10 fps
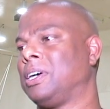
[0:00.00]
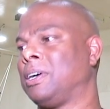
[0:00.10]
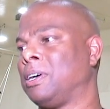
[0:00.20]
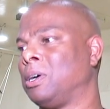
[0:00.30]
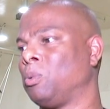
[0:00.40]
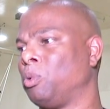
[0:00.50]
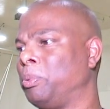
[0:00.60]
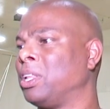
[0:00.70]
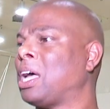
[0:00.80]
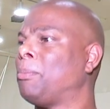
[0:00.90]
Uh, we'll
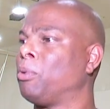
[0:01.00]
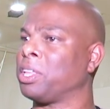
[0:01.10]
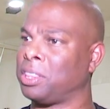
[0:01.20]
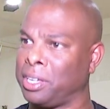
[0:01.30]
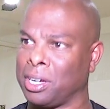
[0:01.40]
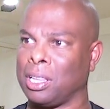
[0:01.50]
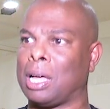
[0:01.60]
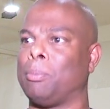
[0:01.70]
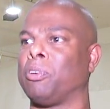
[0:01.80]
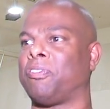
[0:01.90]
be a lot more athletic, a
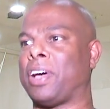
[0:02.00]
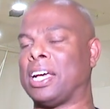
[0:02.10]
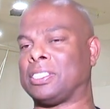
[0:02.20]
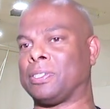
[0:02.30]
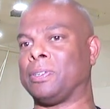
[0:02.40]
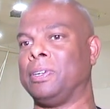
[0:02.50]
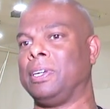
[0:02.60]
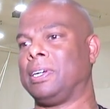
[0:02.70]
lot more faster.